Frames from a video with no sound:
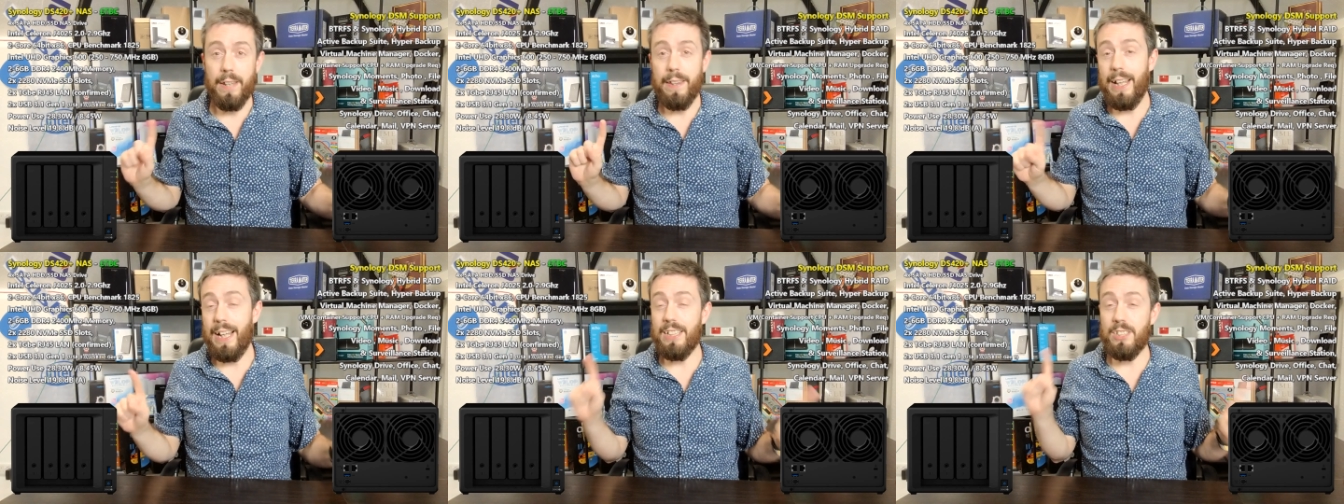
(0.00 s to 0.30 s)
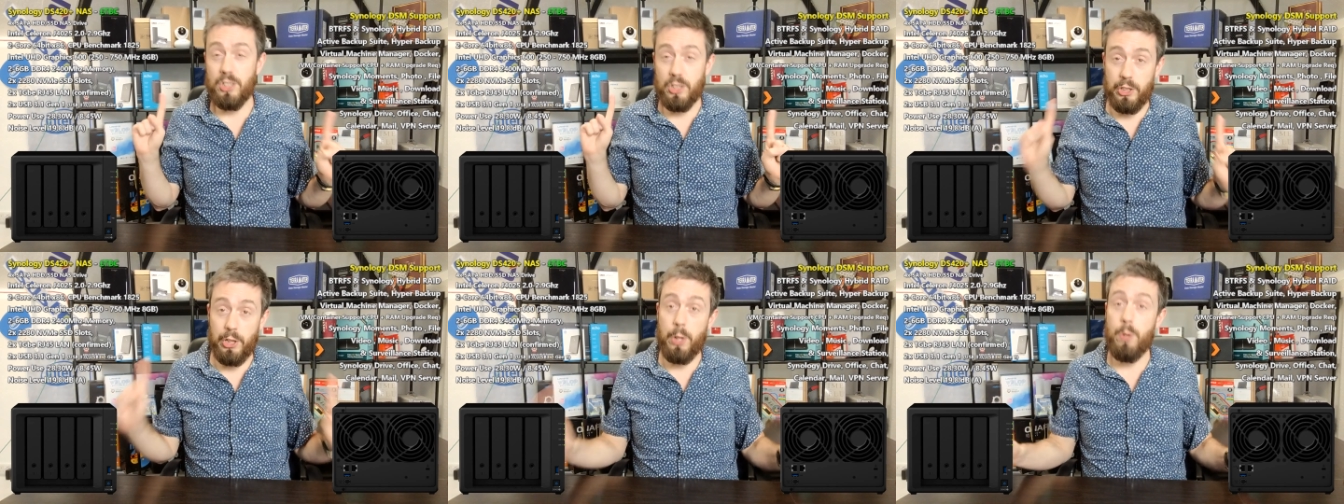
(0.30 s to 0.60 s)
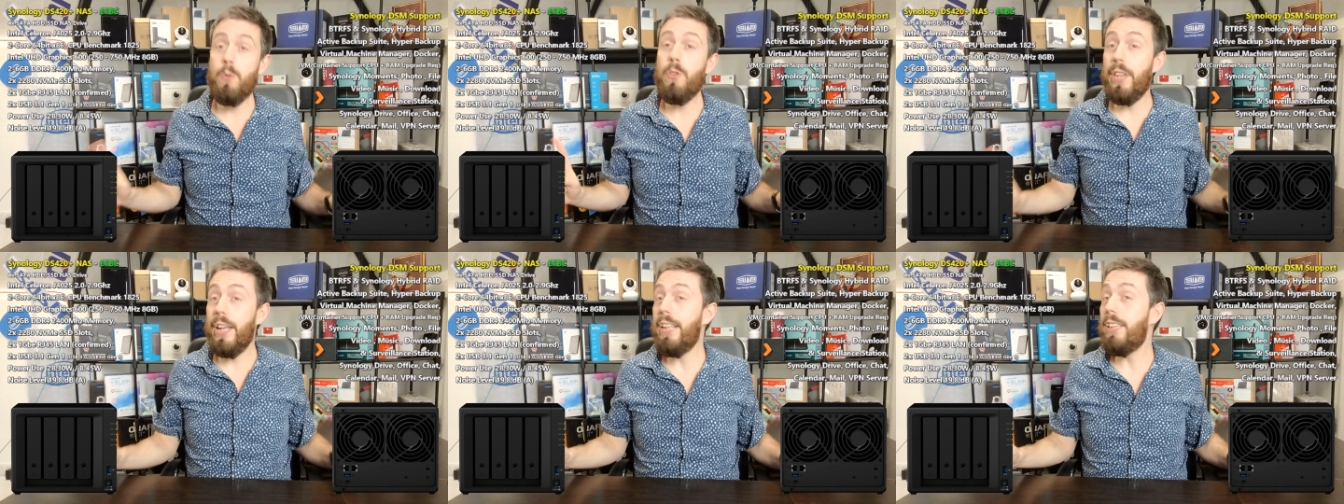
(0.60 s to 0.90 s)
that's
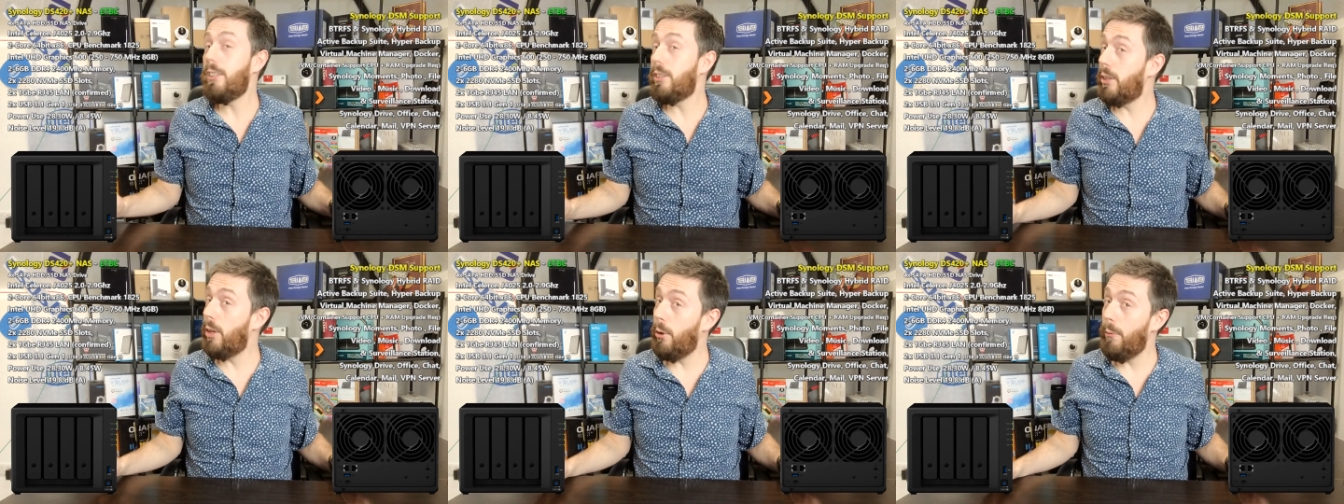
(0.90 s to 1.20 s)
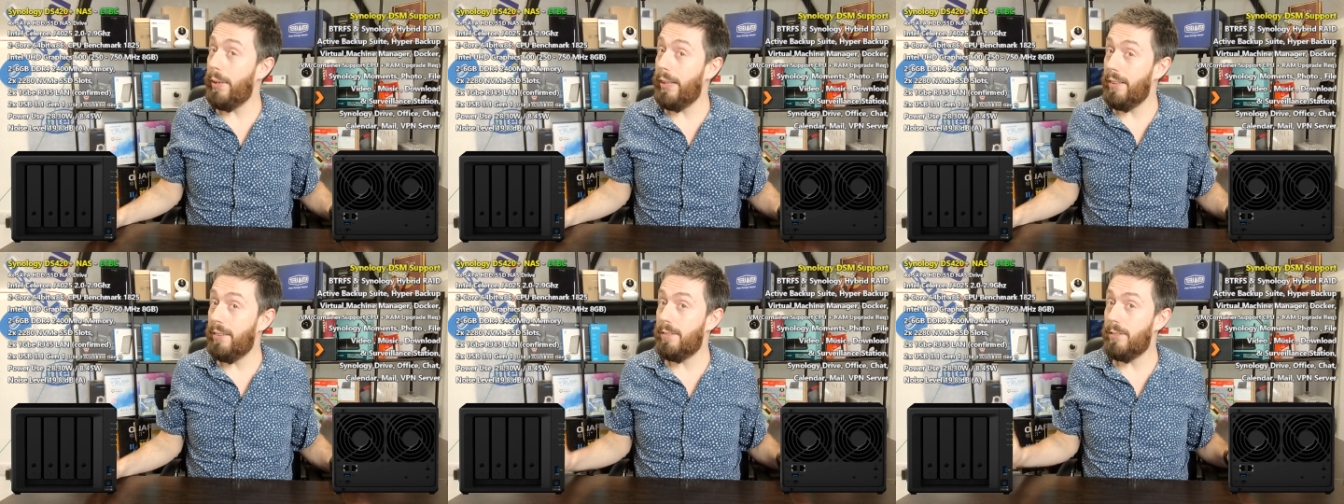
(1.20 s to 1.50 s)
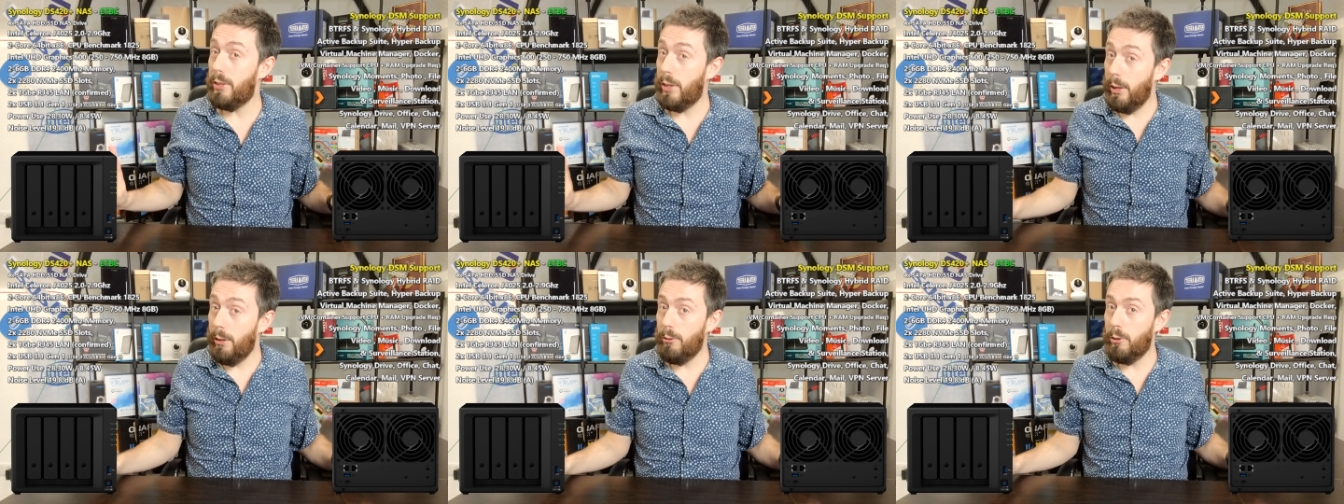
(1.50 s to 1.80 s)
two things
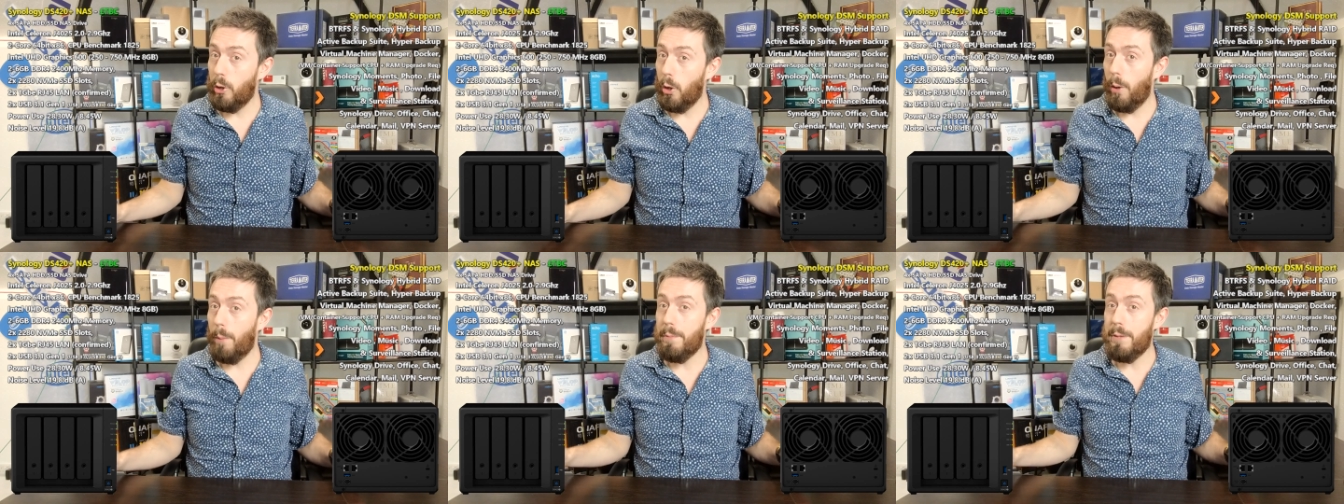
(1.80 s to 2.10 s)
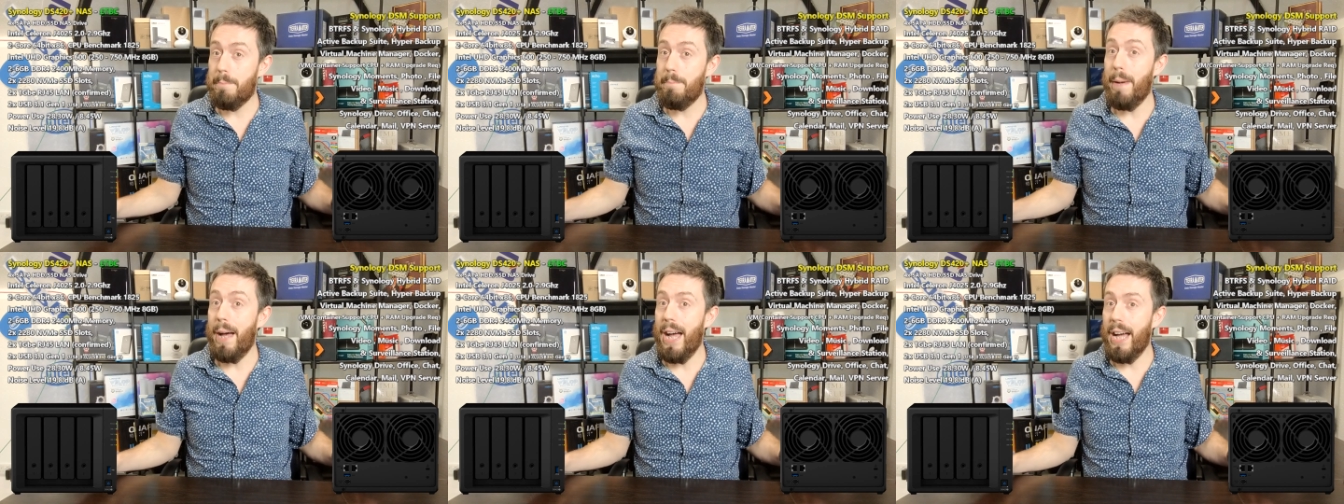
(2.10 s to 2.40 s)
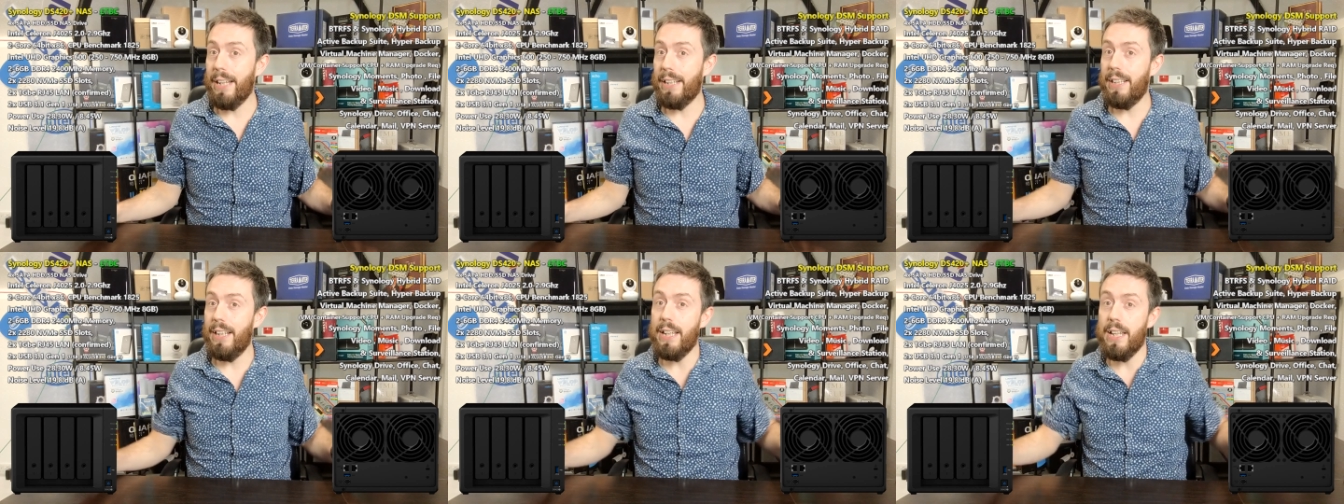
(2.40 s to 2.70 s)
doing two jobs
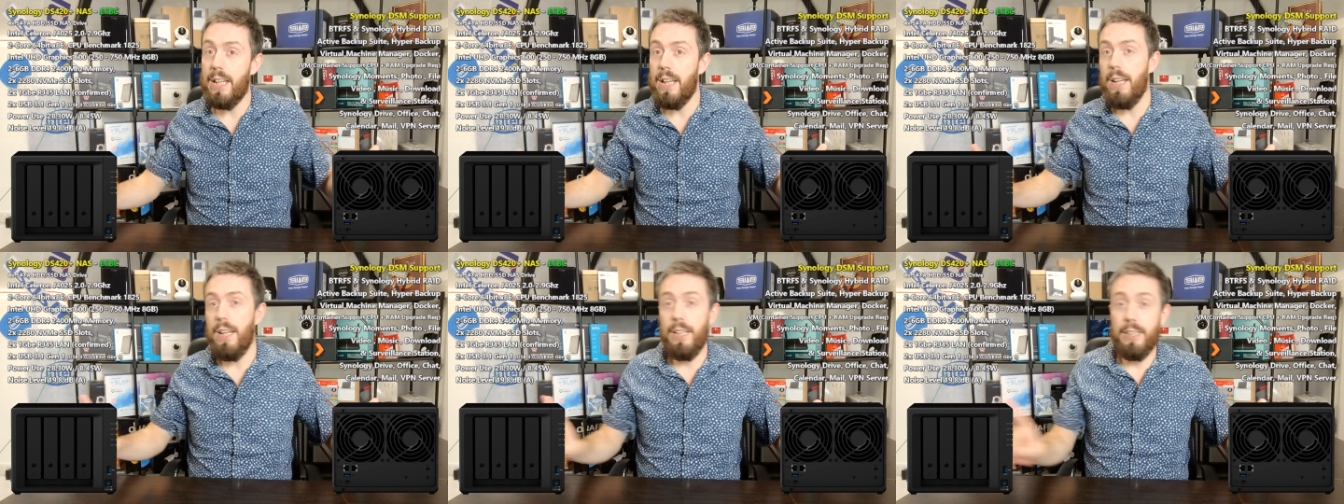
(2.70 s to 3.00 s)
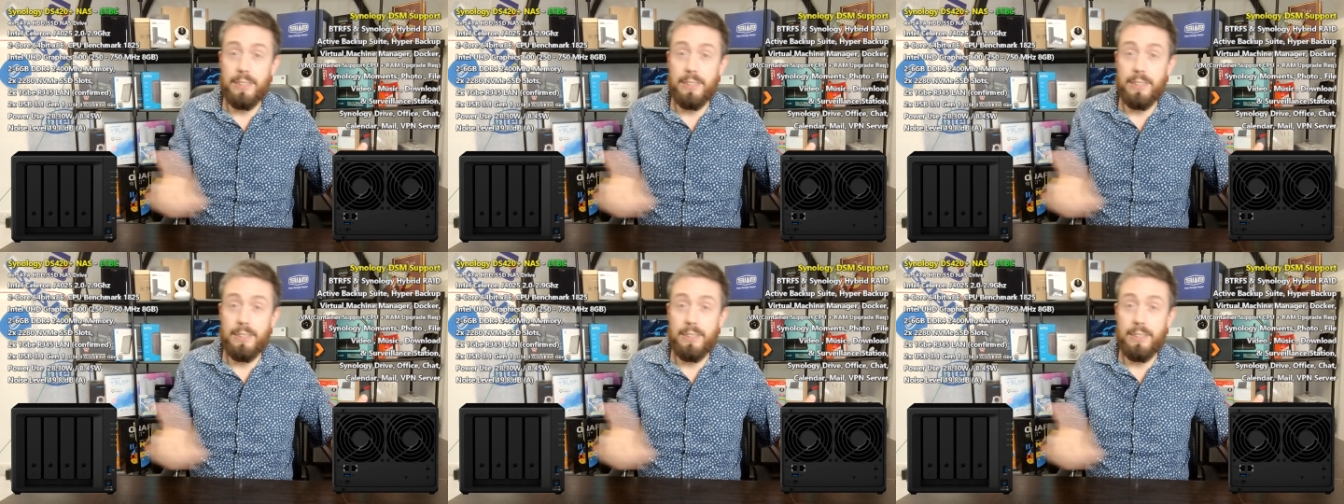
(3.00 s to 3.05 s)
badly